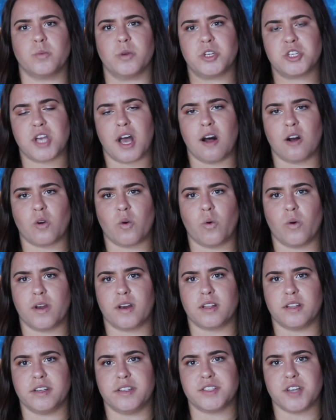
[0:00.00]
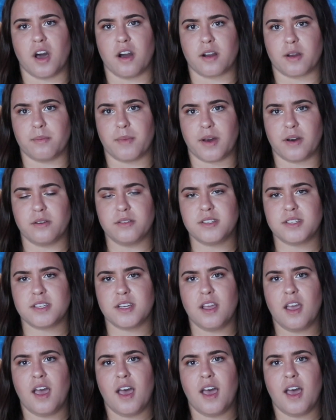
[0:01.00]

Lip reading: which I'll quickly talk about.